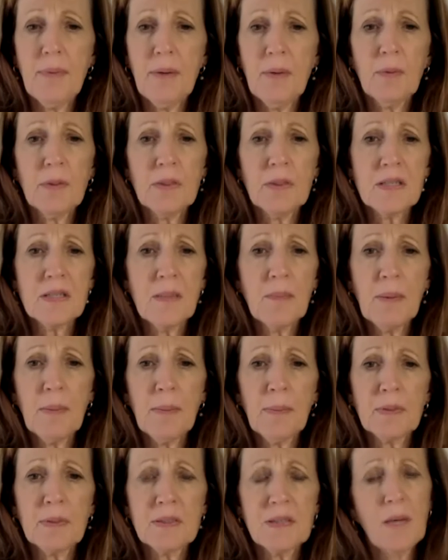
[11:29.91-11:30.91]
And when some
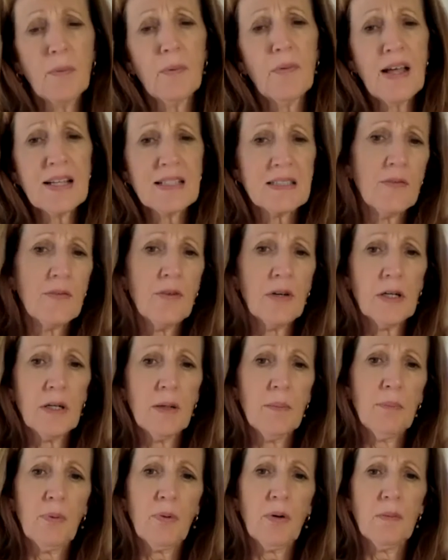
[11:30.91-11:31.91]
people say, well, that's a very
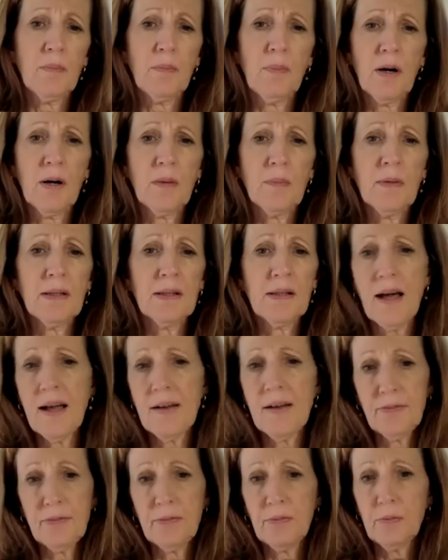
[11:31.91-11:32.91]
important part of my
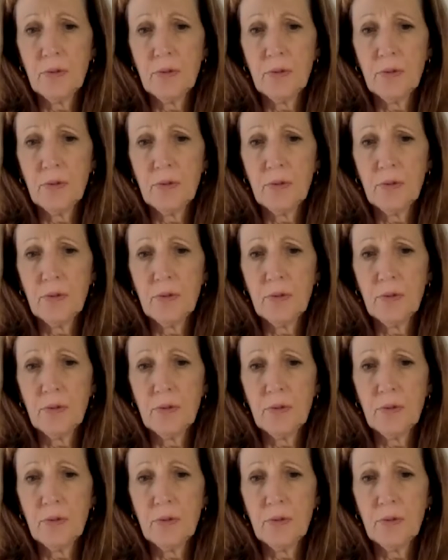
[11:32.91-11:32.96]
life.